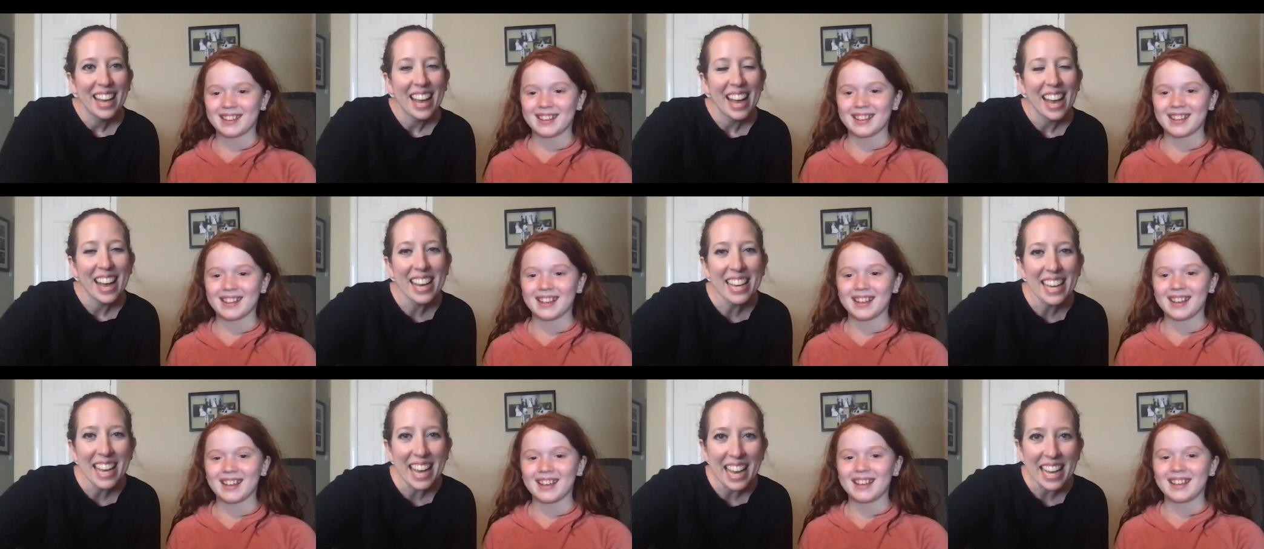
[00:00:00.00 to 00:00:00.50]

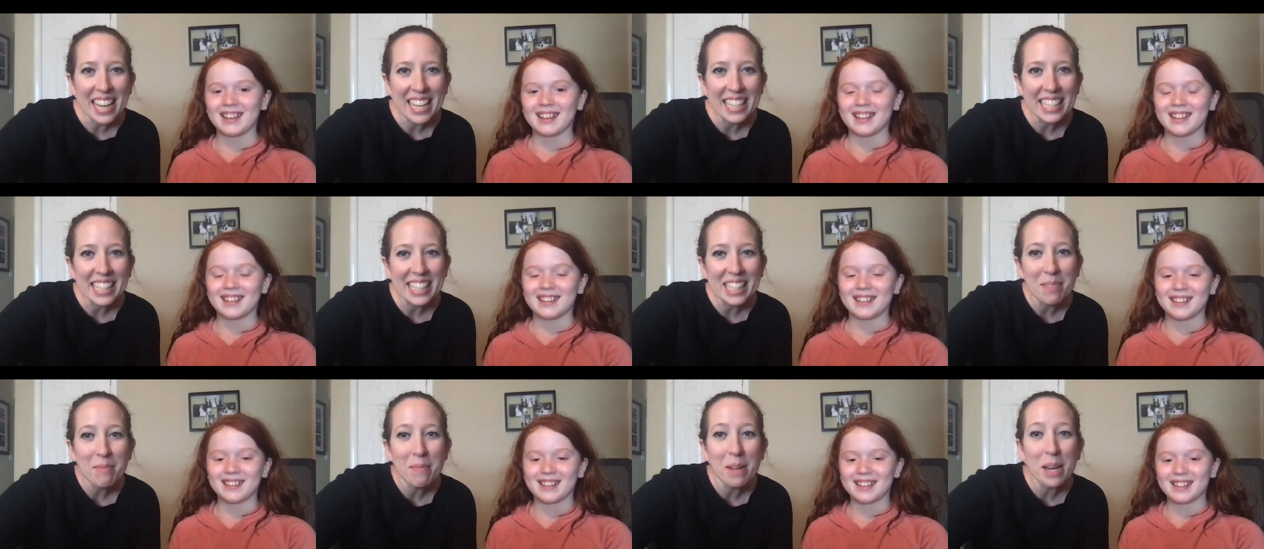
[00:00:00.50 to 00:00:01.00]
Speaker 1: Hi
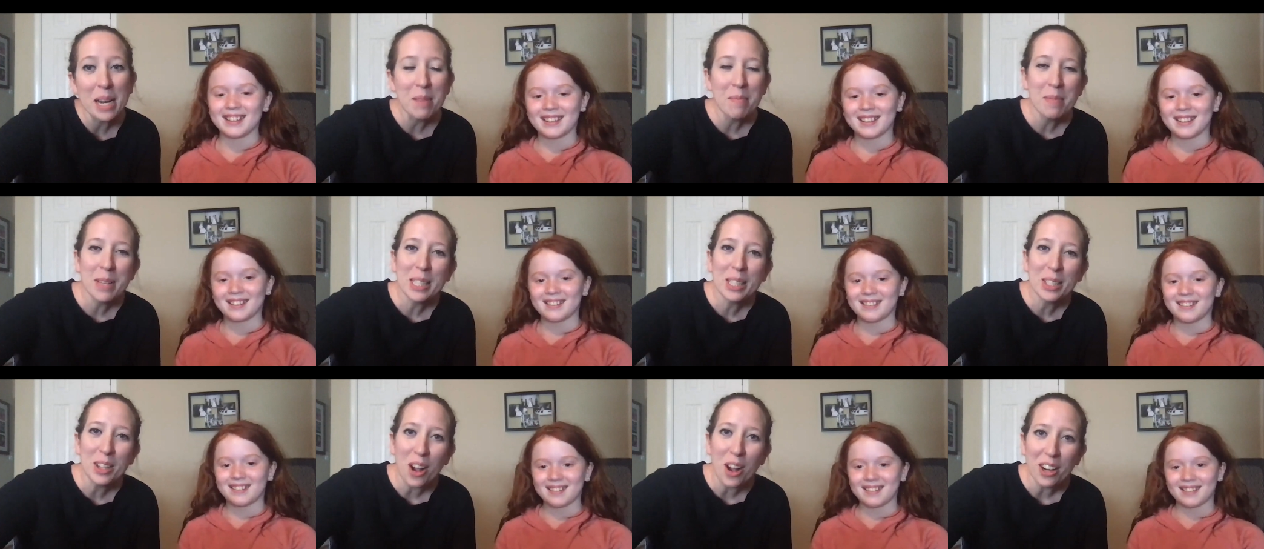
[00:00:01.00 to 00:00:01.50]
guys, my name
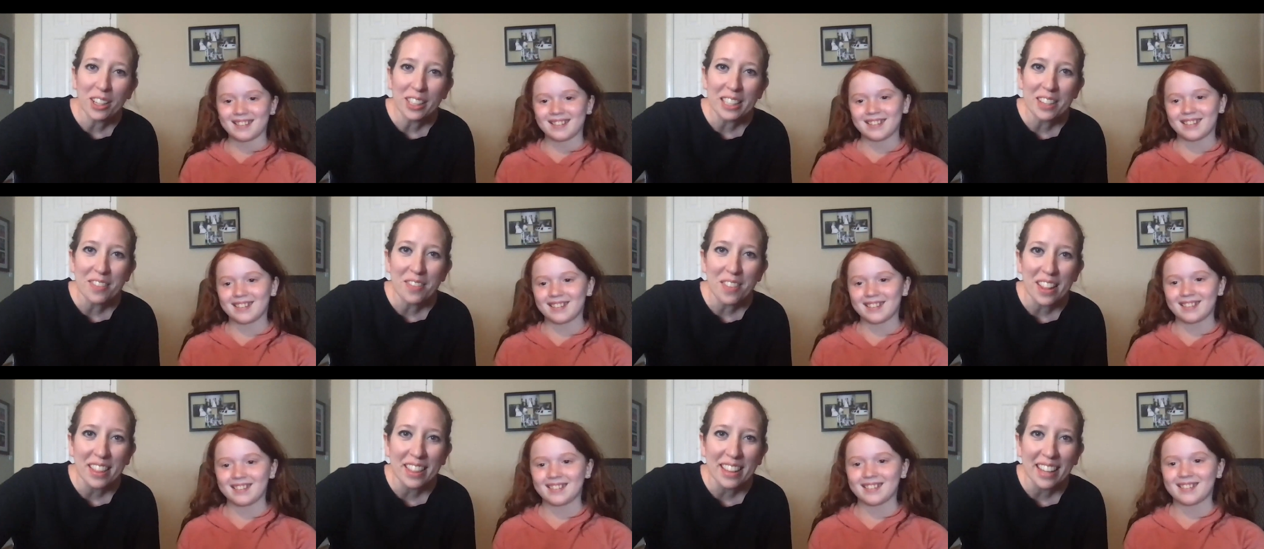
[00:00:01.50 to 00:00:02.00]
is Carly
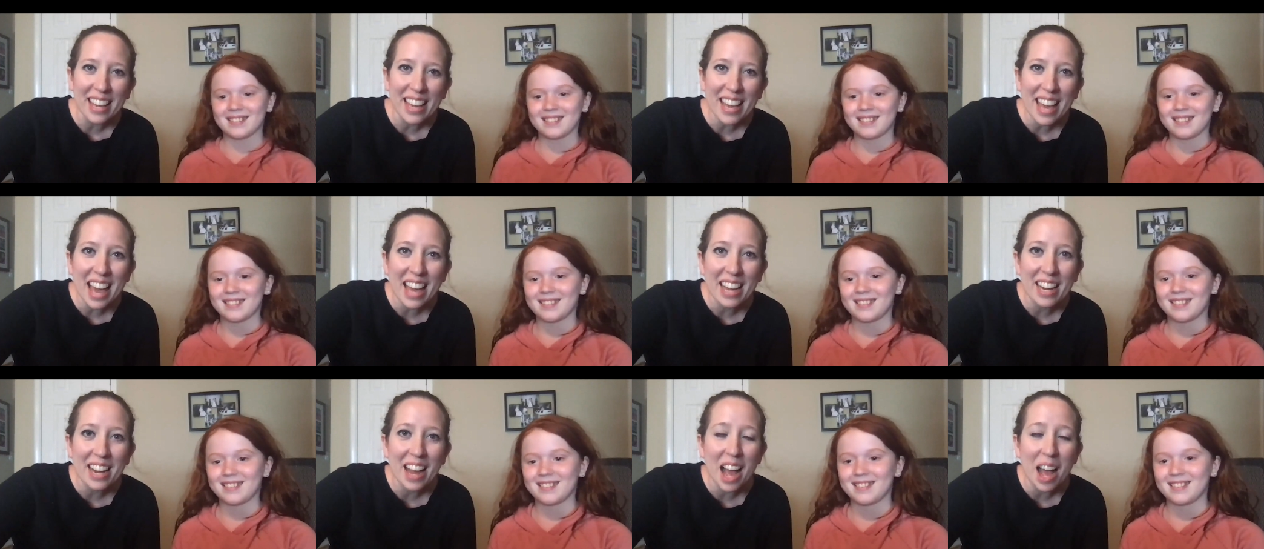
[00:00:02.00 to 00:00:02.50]
Finley
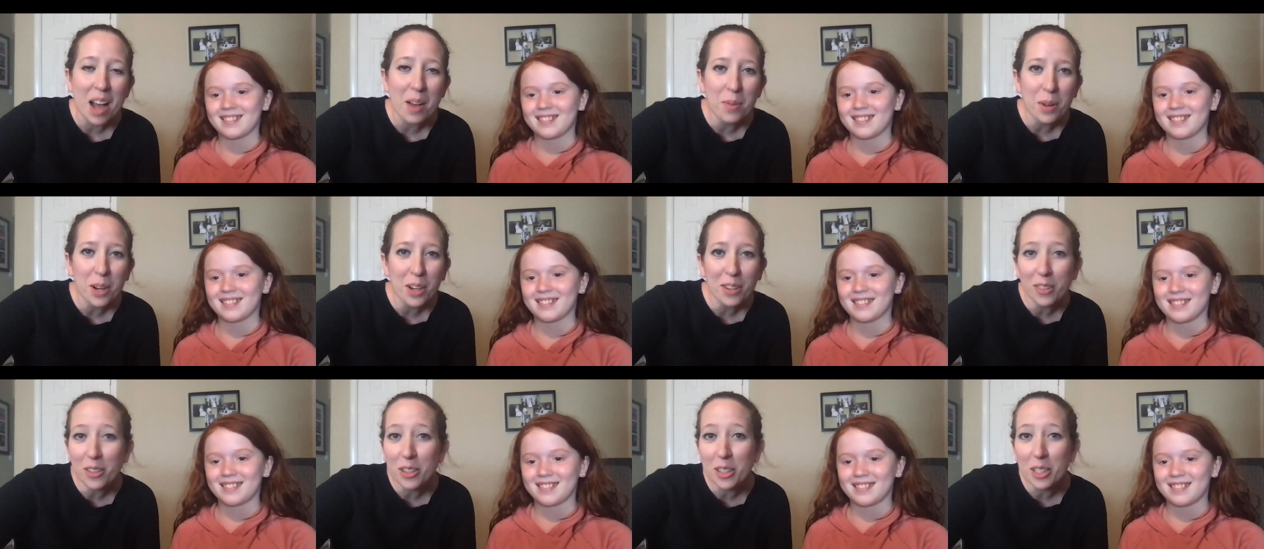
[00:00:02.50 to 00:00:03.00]
and I
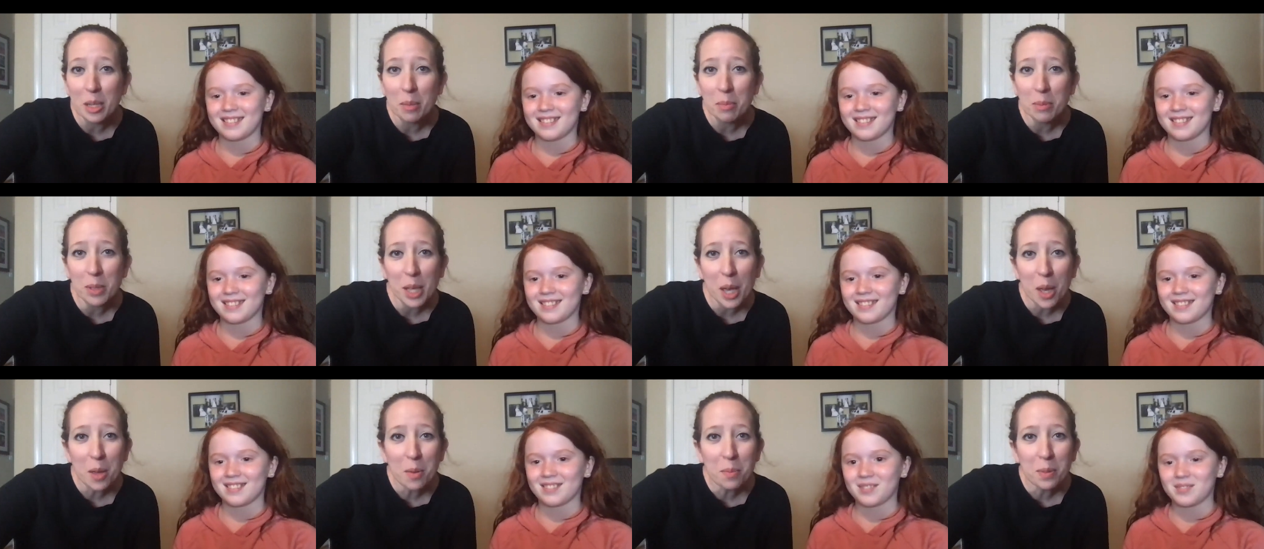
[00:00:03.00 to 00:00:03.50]
work for
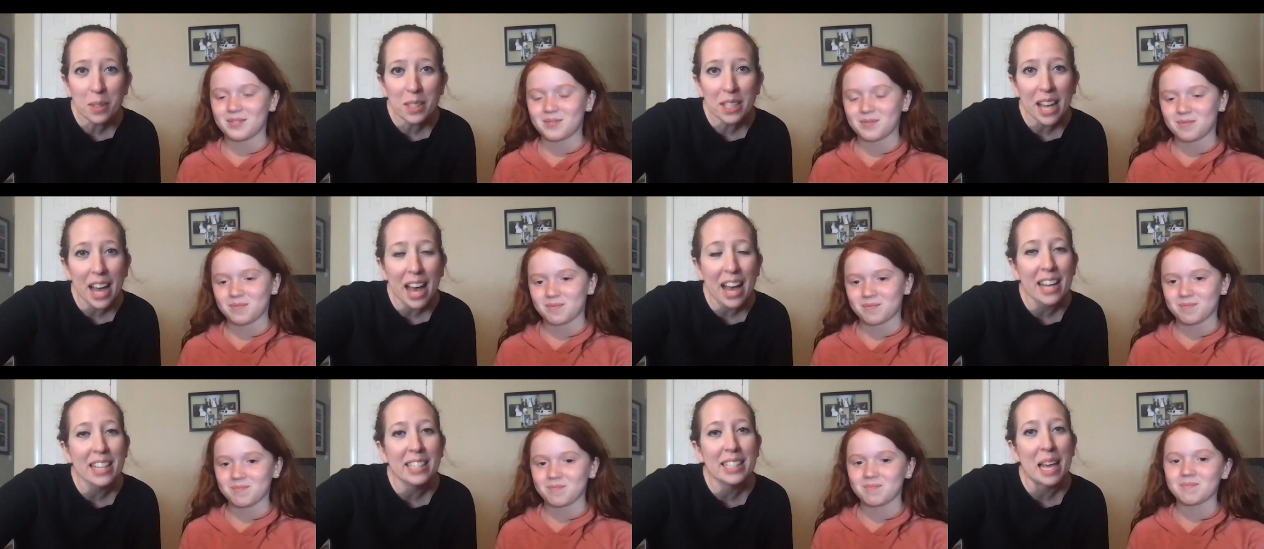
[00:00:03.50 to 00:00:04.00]
STEMscopes
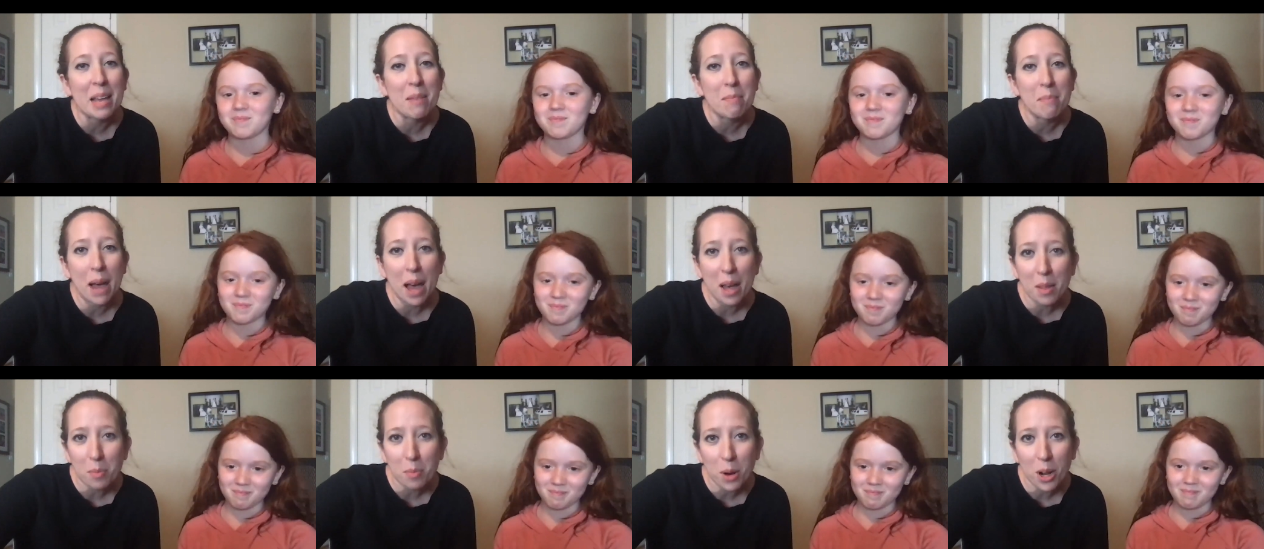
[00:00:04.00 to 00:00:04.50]
as a
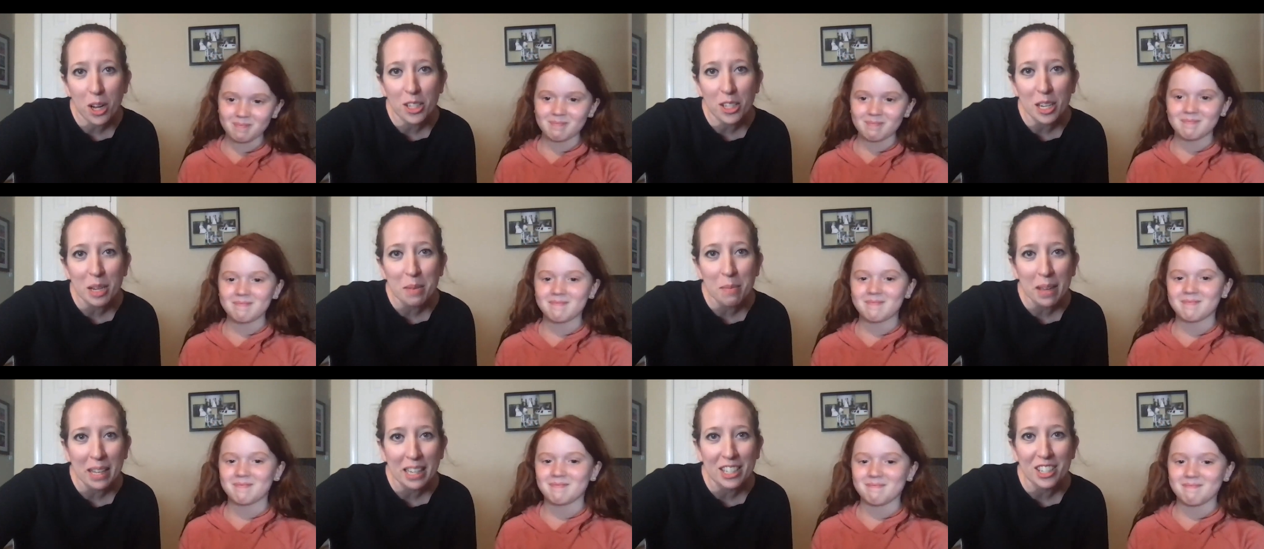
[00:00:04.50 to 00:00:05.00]
math
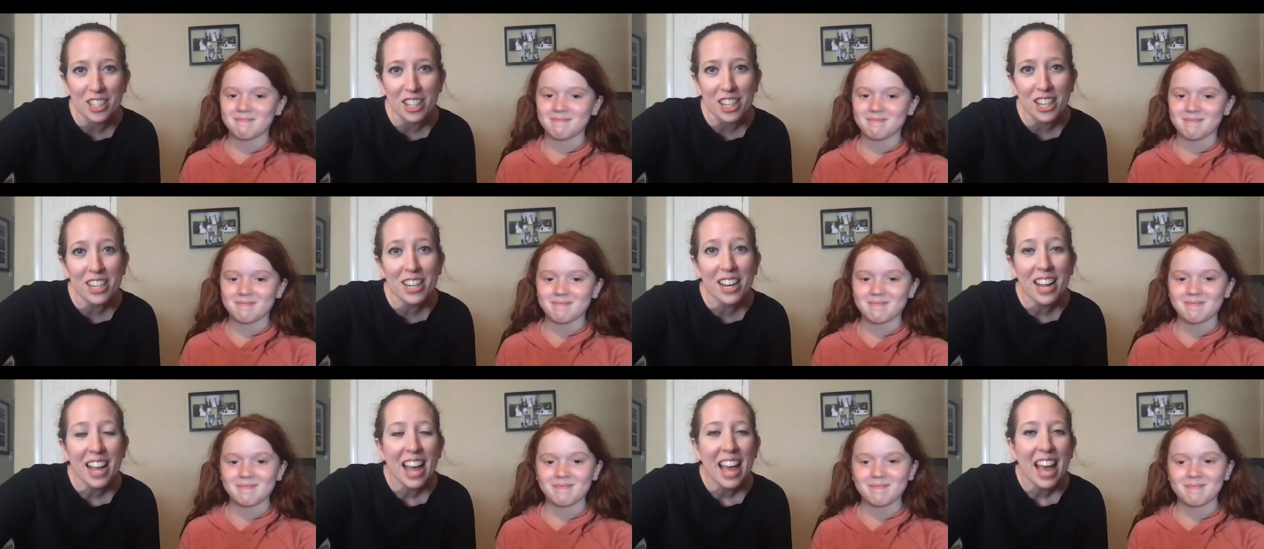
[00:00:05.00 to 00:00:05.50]
project manager,